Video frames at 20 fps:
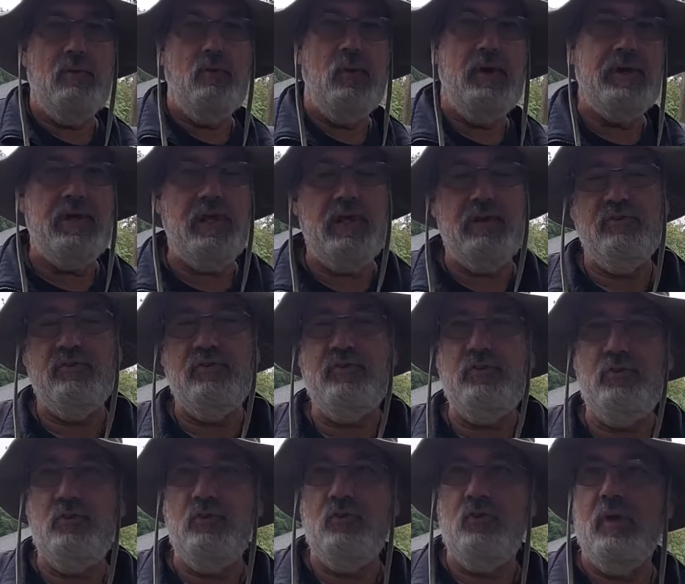a week
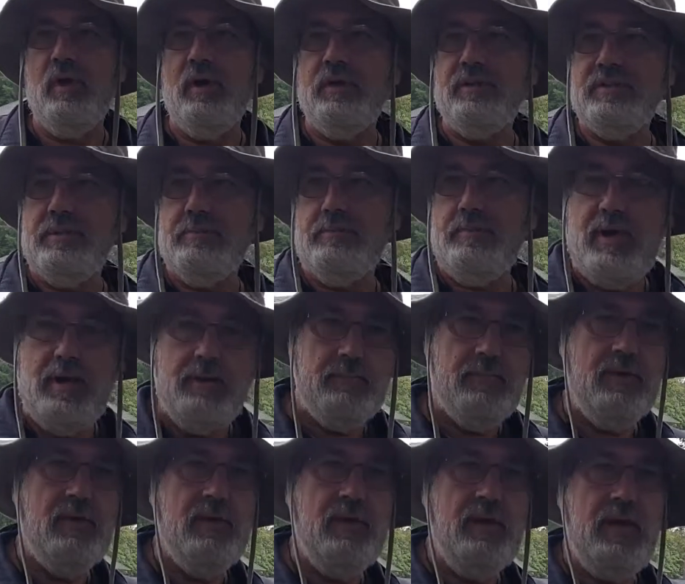into
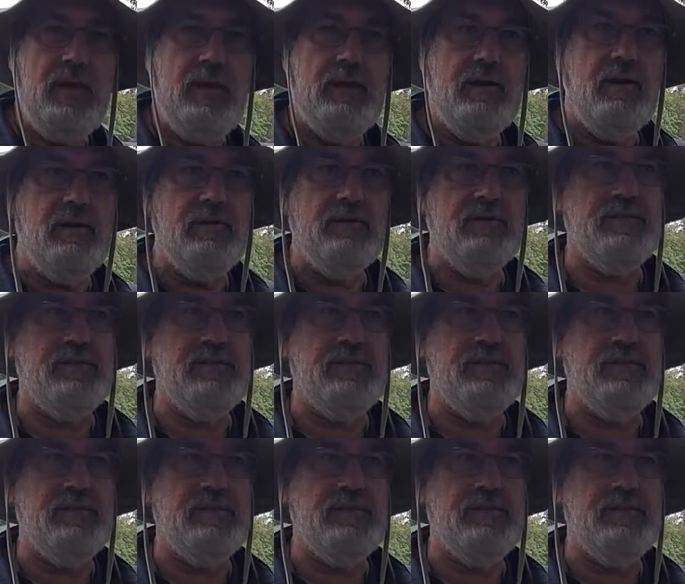September. And on